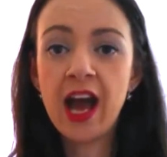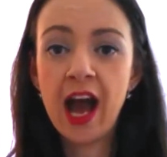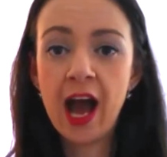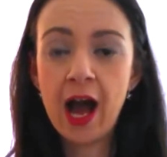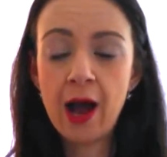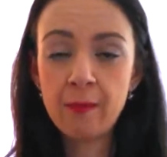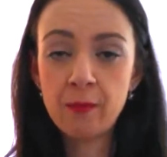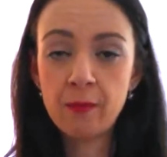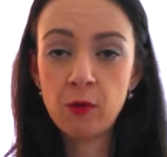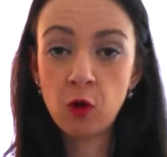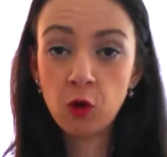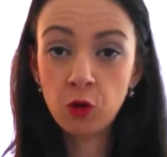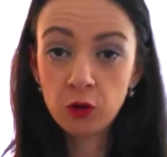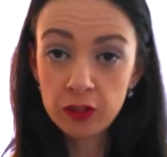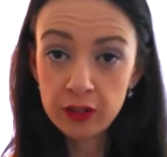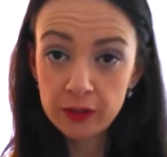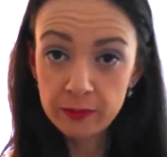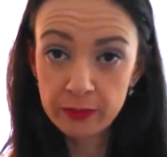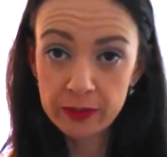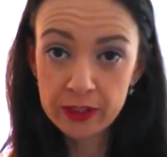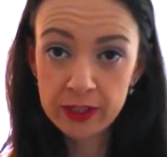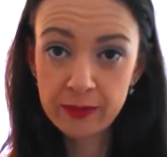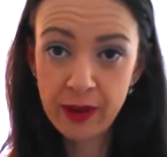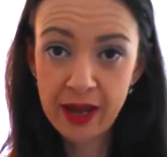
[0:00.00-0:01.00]
um, all
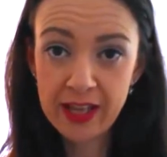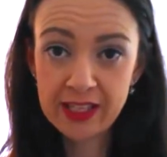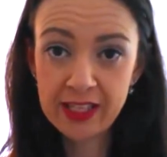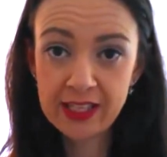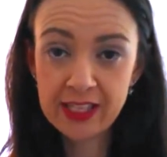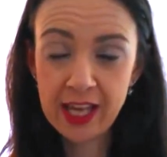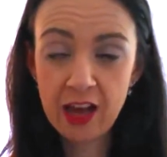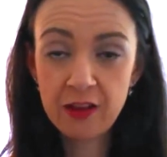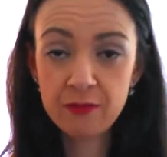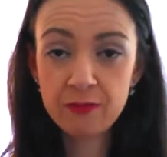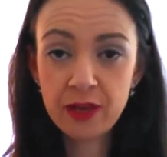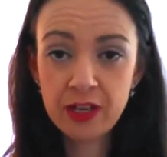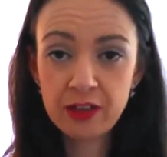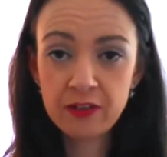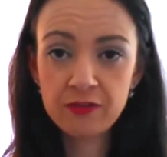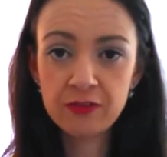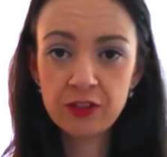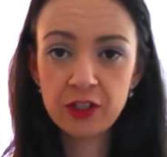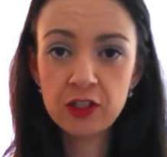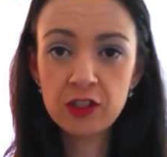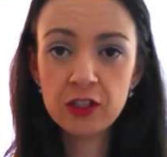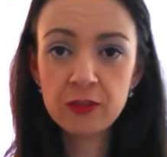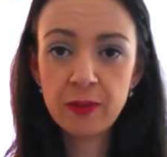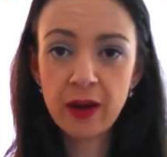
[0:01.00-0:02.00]
the spaces have been
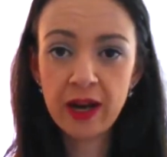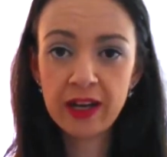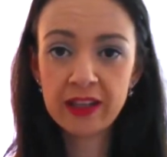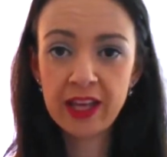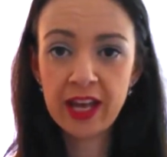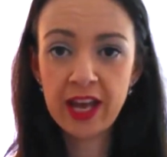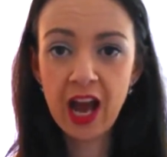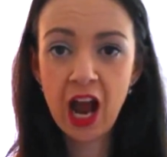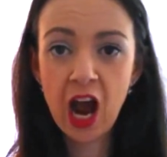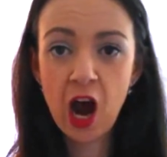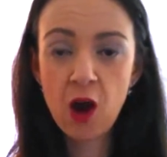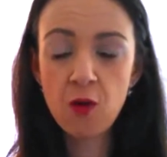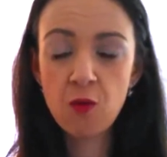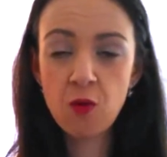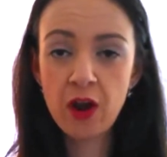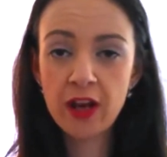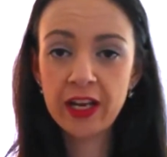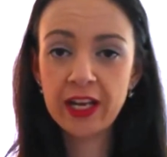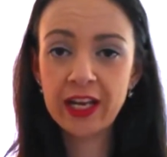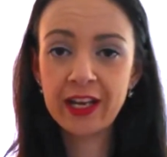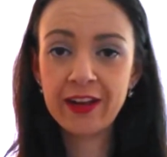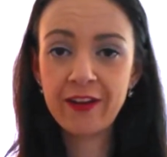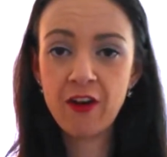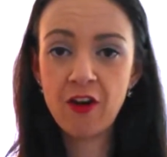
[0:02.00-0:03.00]
filled, but they are
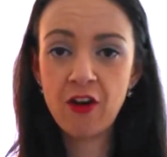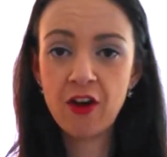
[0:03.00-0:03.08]
working